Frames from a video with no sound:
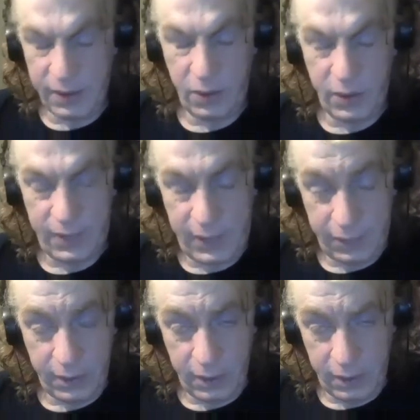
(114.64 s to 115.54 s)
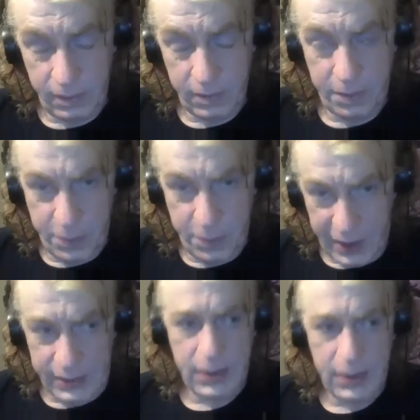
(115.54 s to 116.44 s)
it was different,
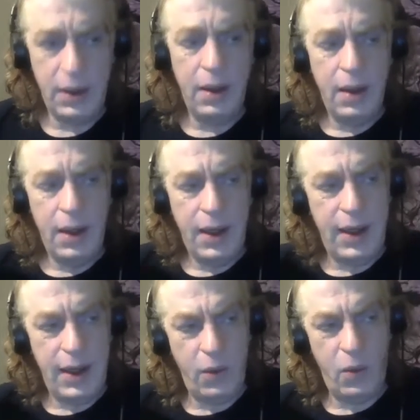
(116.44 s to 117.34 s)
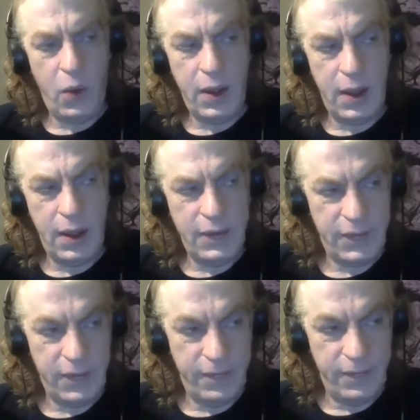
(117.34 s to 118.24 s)
but it was